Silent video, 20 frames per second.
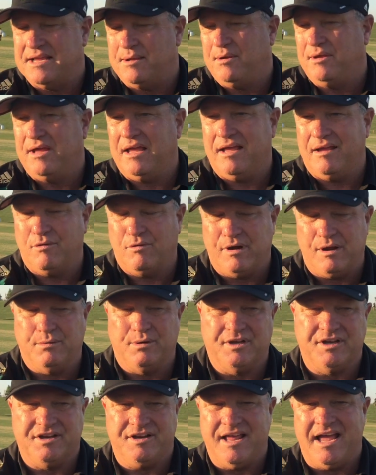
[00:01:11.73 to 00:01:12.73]
were
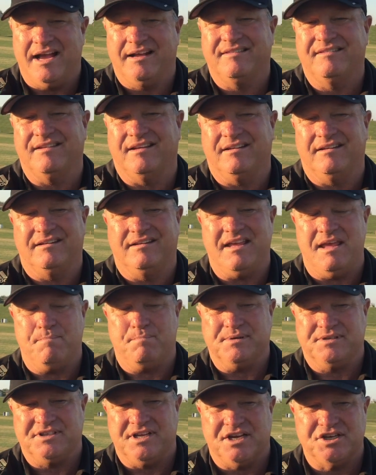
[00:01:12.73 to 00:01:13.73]
able to connect and keep
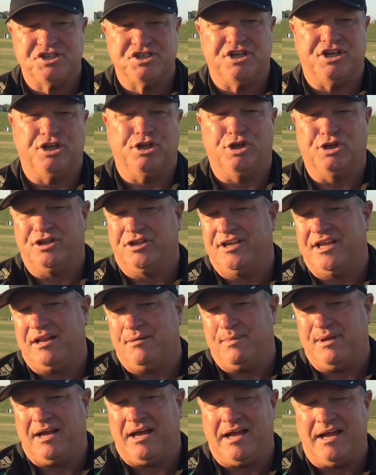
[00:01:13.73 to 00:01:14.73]
possession and look and get
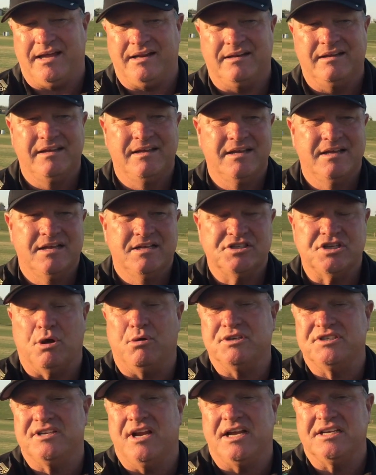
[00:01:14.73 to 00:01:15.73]
it behind. It's
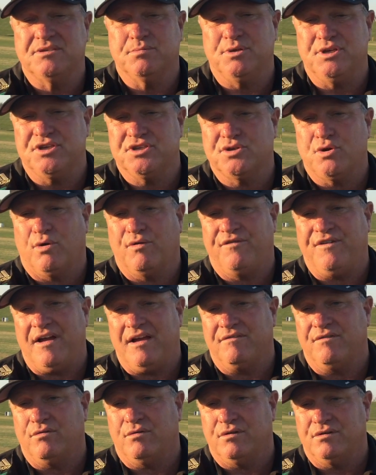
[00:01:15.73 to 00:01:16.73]
always nice when you score
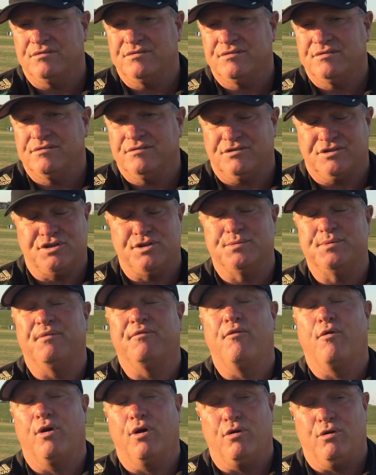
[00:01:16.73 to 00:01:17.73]
four
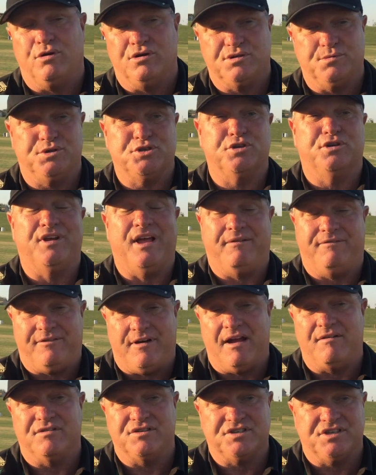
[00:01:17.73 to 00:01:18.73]
goals. We should have had
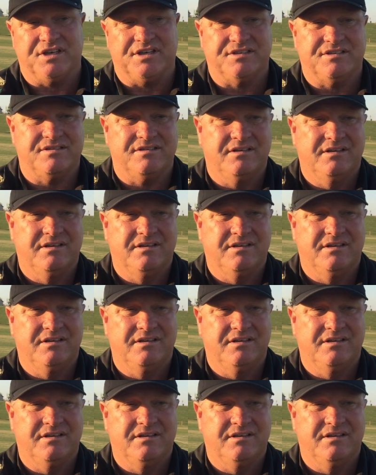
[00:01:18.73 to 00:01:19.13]
five or six.